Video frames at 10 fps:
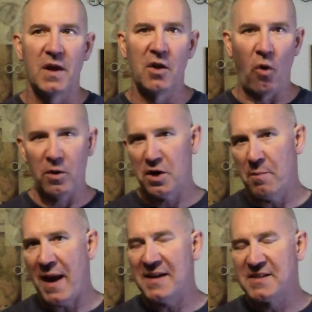in order to
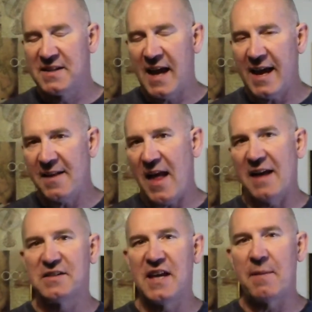maintain
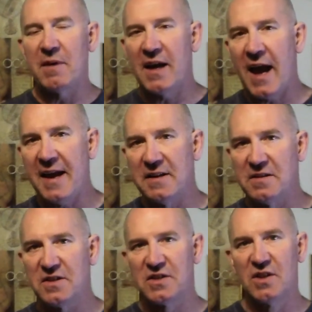that same
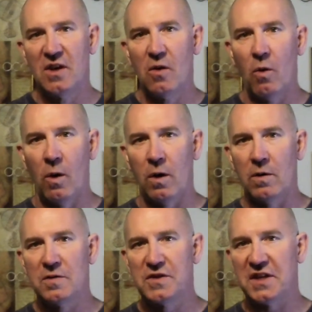cadence
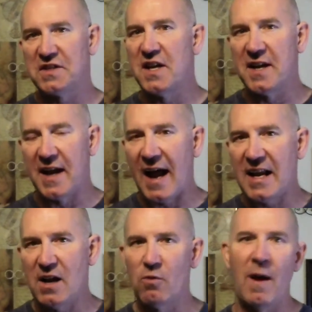or 60 to
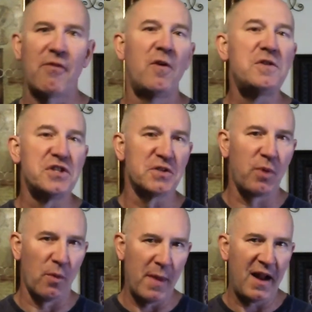90 revolutions
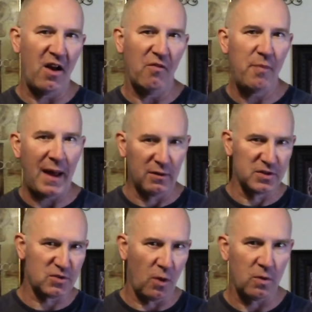per minute of pedal
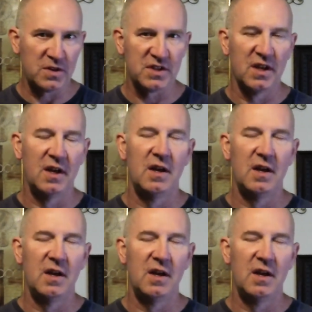strokes,